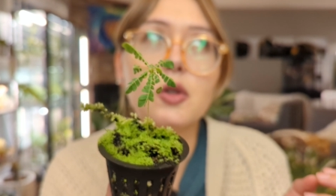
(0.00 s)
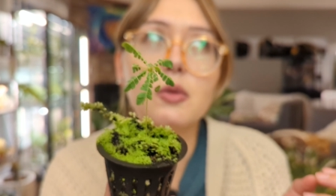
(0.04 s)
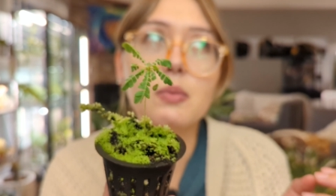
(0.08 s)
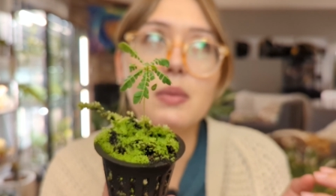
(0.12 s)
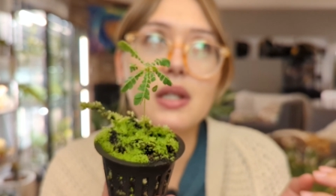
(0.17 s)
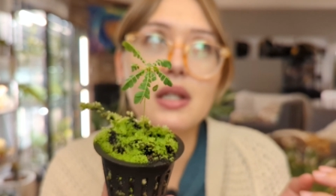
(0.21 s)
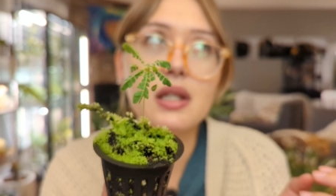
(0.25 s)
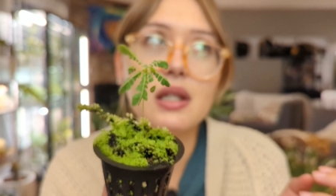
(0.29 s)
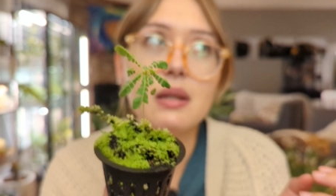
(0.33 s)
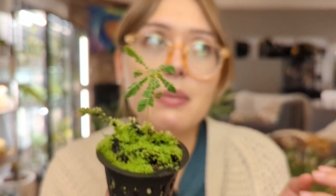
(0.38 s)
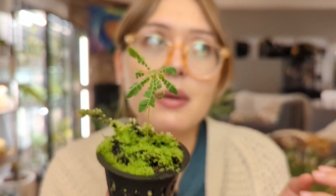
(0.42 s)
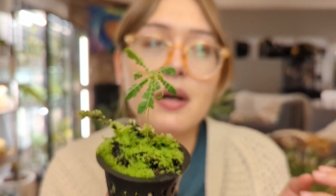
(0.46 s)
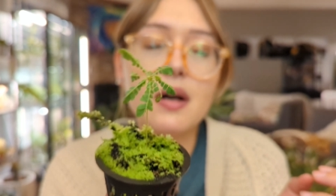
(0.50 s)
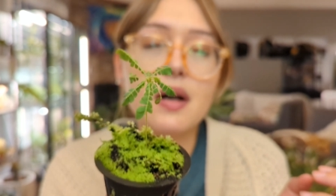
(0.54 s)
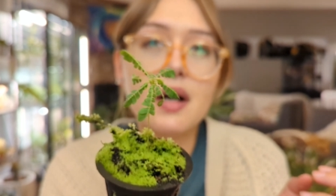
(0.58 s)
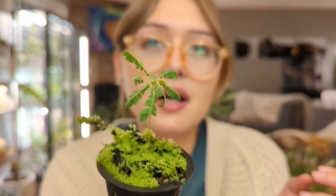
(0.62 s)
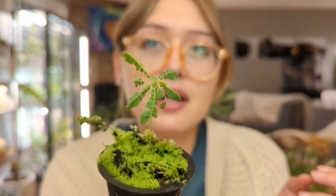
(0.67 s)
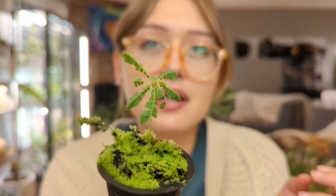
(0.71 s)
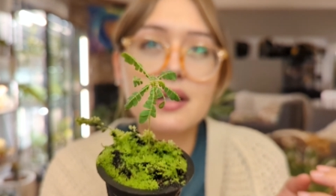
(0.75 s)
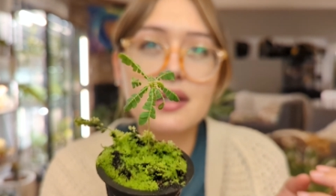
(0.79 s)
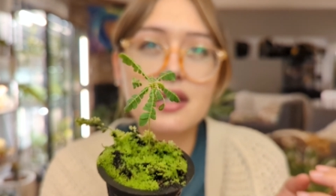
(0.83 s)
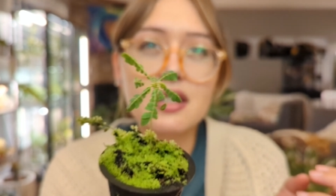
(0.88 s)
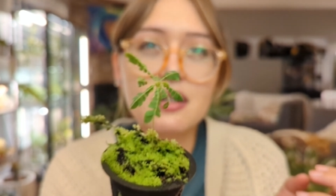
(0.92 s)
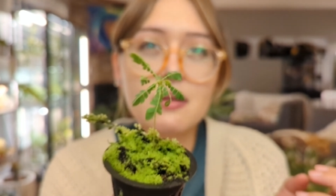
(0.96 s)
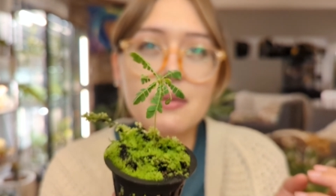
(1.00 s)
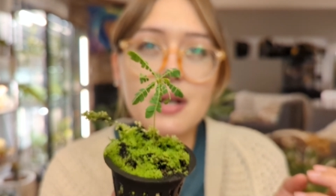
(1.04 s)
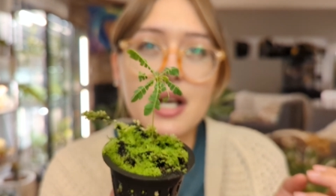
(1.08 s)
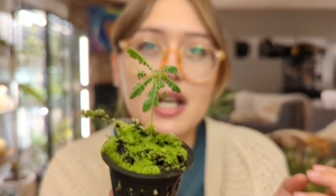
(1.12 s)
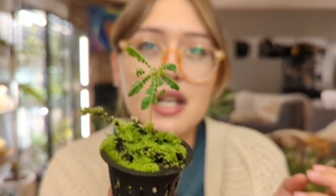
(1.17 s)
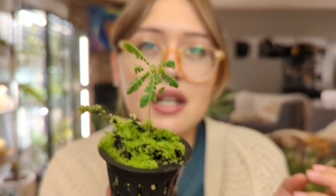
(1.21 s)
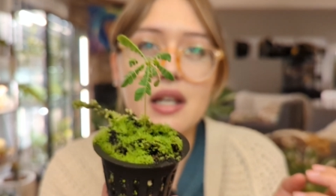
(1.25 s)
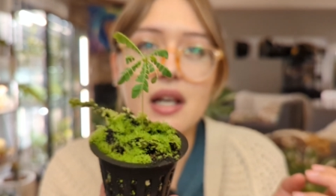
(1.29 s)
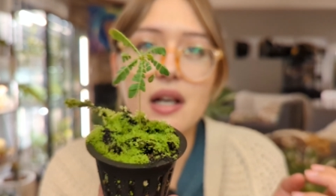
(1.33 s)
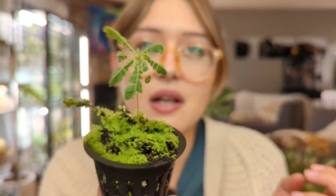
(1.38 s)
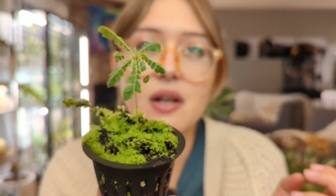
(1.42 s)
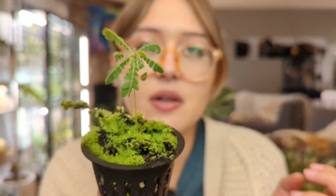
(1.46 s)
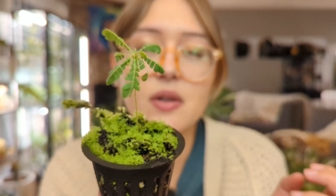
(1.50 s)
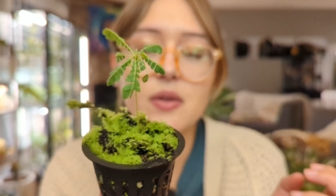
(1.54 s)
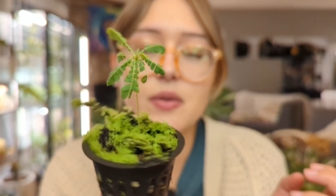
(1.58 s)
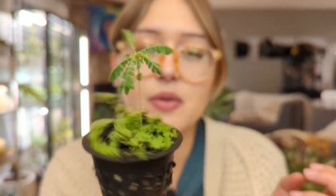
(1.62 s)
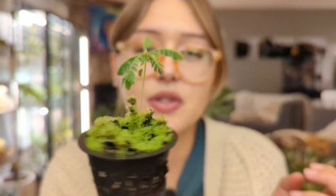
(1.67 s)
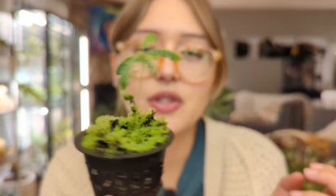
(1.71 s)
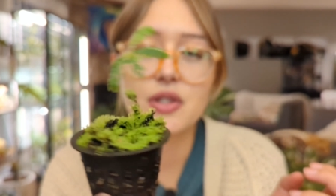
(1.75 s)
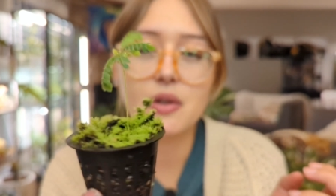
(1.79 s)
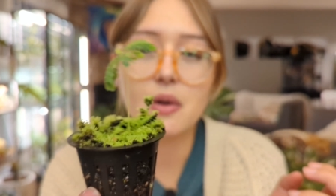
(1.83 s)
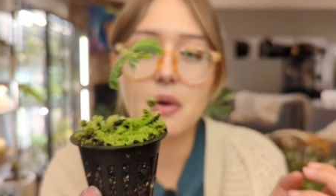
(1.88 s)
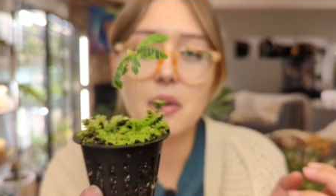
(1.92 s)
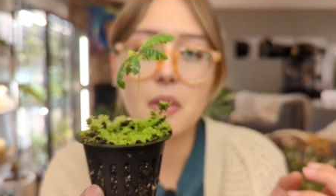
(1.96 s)
root mealy bugs right now.
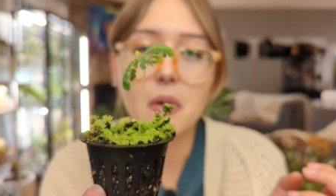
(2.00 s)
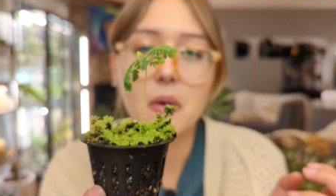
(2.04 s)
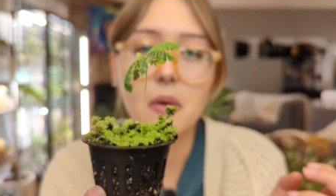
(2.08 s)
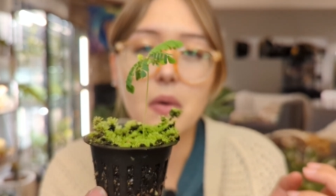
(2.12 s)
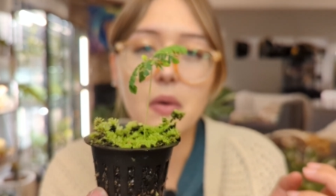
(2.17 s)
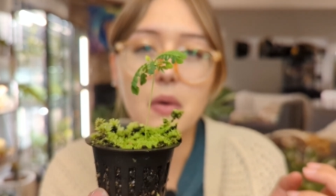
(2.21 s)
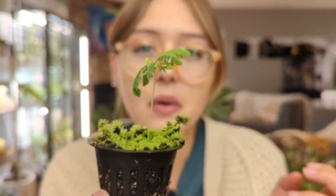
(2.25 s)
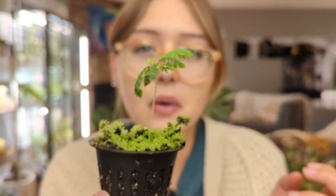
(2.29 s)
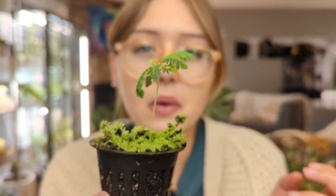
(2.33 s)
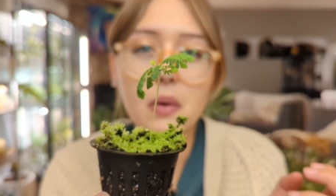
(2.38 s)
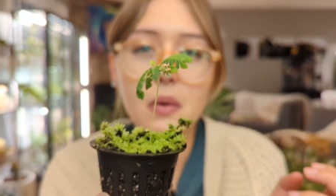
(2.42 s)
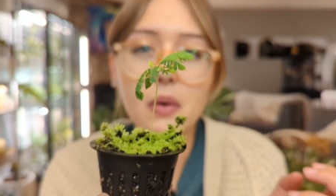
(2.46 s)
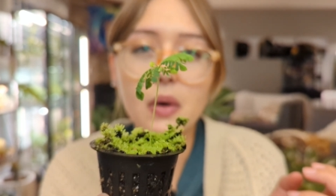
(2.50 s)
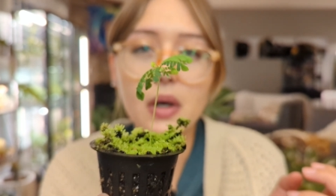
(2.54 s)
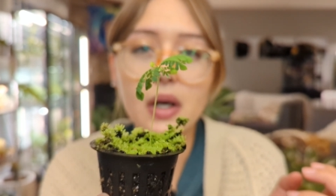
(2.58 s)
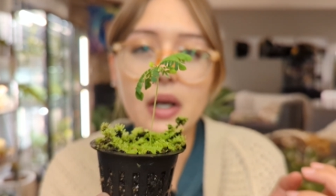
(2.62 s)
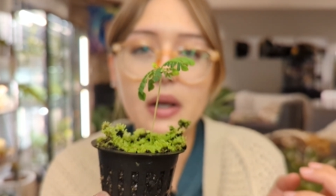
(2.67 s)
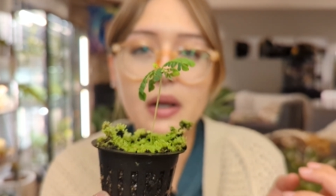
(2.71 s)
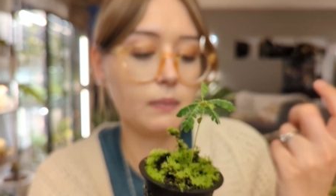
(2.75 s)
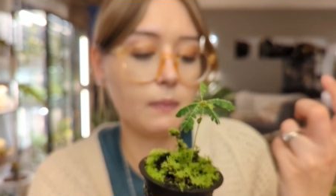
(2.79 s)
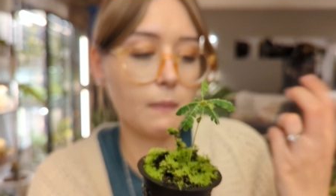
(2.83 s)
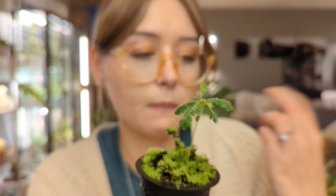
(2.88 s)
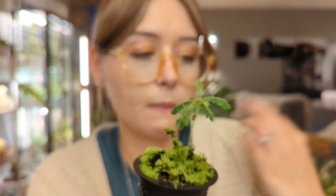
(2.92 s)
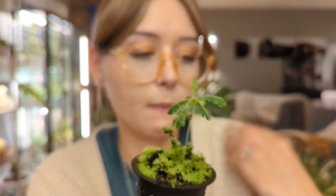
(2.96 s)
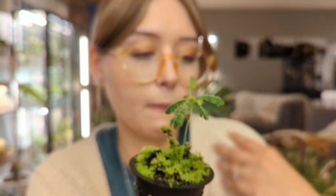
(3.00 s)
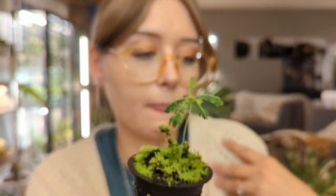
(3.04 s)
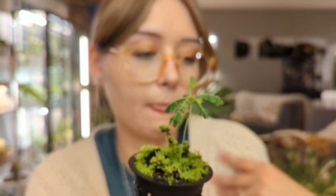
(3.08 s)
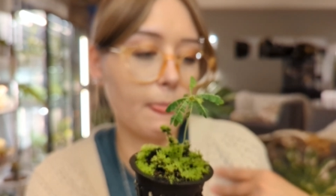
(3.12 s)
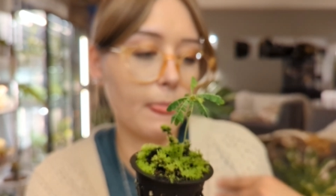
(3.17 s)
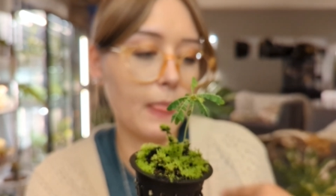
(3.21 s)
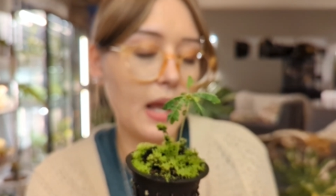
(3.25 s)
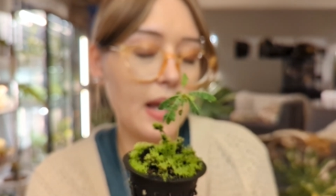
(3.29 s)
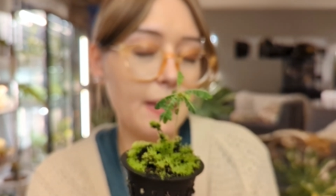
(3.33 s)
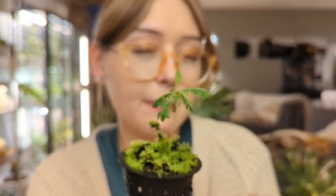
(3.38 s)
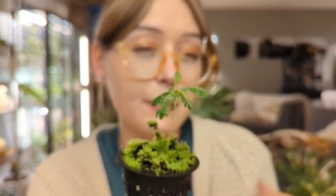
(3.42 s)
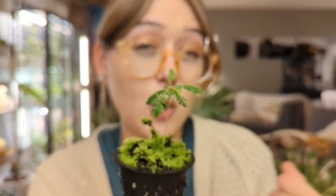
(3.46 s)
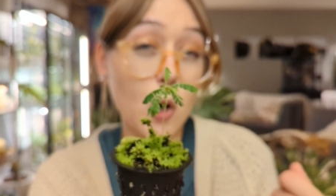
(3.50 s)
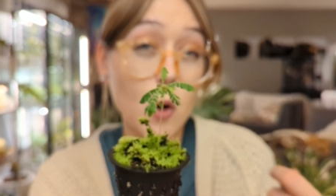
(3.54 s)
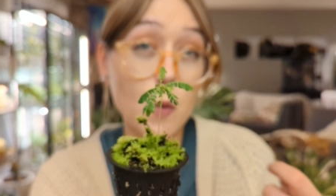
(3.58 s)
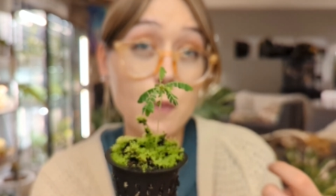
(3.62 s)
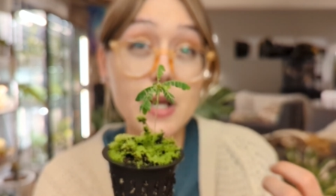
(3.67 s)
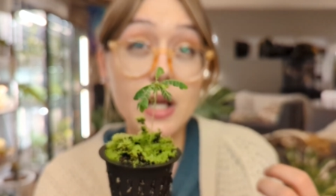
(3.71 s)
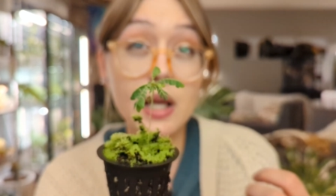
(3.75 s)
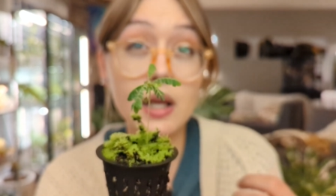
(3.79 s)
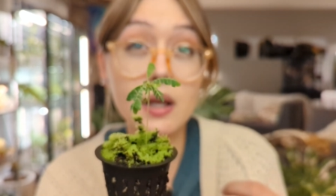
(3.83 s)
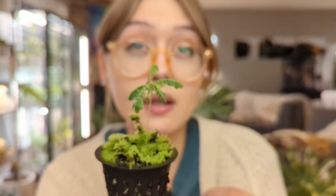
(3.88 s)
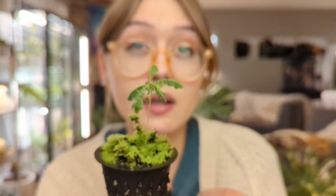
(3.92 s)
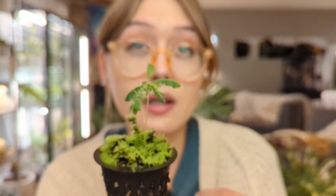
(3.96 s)
So I'm
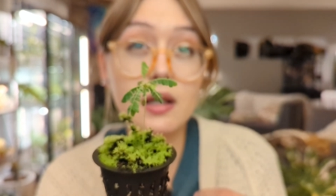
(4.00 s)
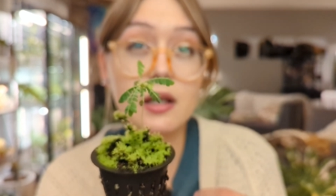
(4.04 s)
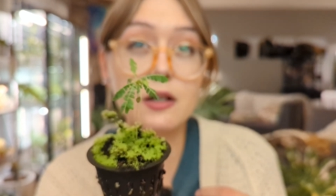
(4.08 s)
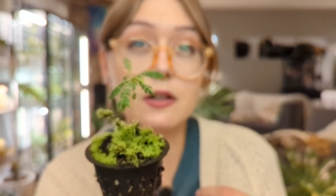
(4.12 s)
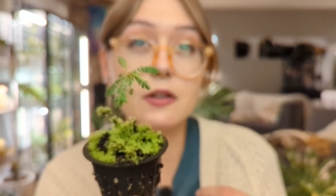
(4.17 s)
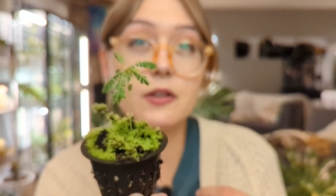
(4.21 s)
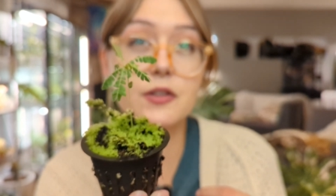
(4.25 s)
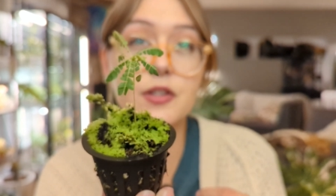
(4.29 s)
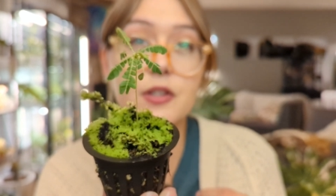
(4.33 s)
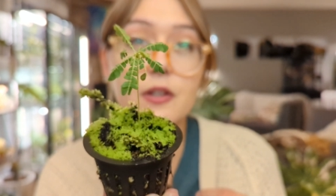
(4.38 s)
hoping it'll